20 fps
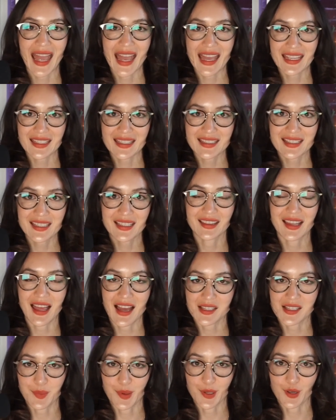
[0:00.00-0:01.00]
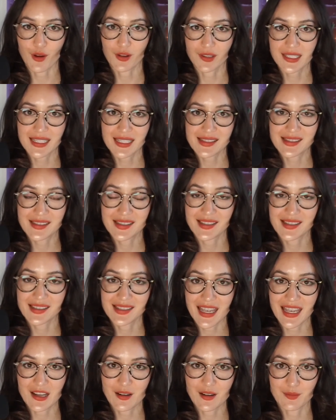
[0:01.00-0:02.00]
And last but not least,
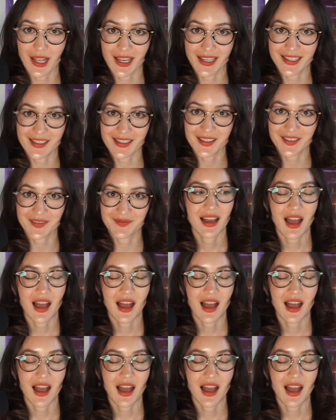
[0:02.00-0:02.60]
stay compliant.